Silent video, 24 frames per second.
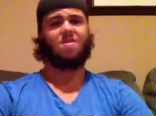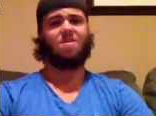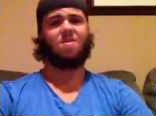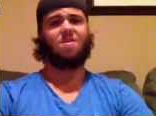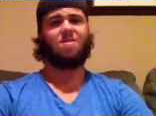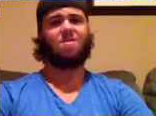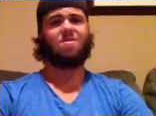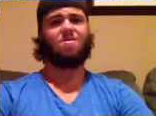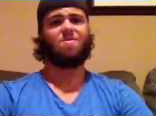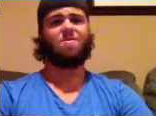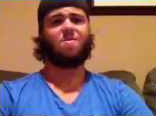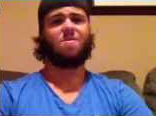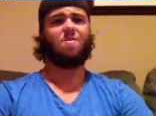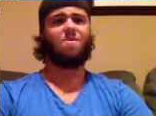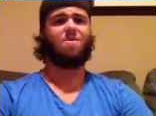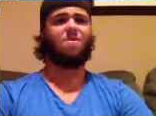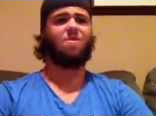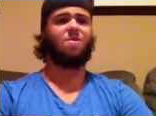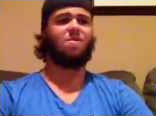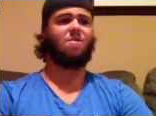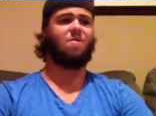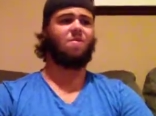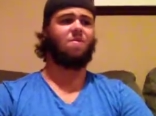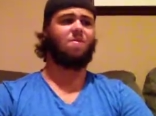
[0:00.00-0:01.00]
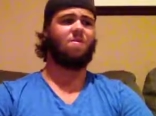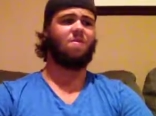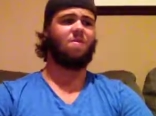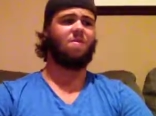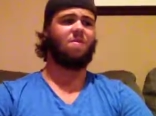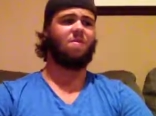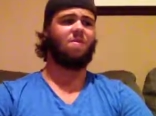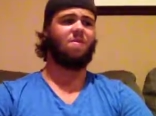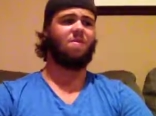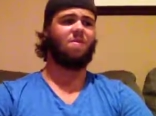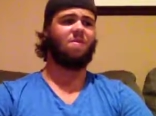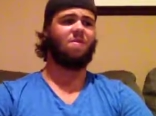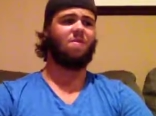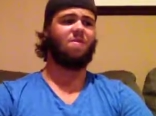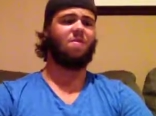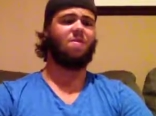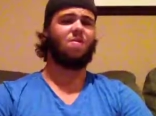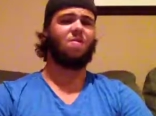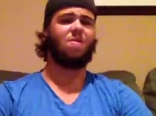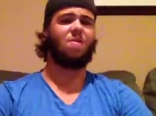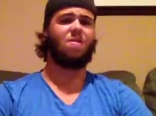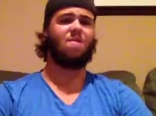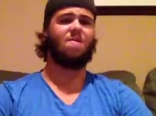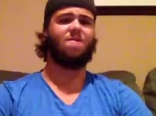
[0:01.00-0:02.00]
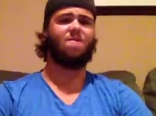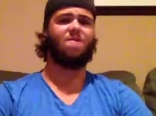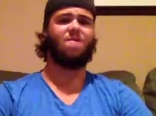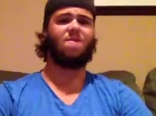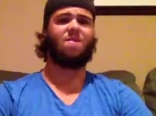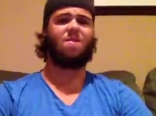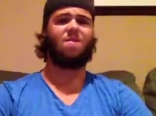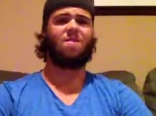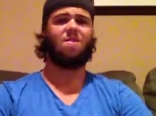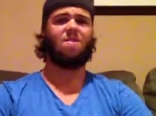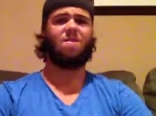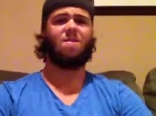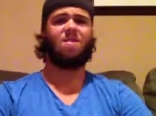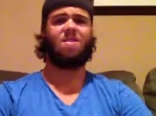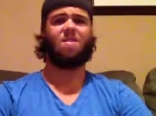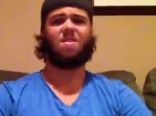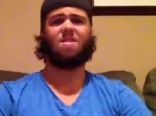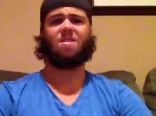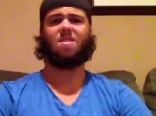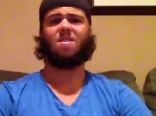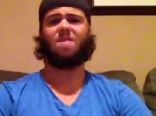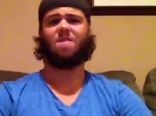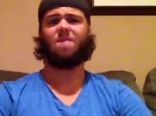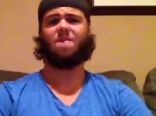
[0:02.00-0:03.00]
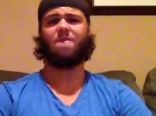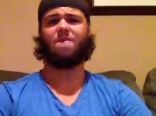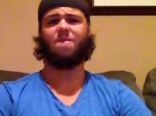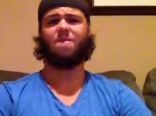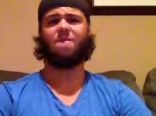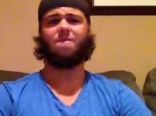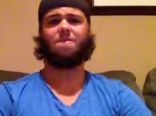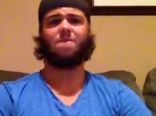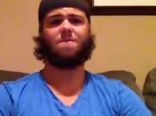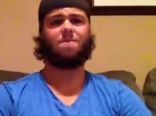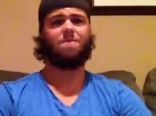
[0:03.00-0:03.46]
that's what I'm going to do and if there are no comments for either of them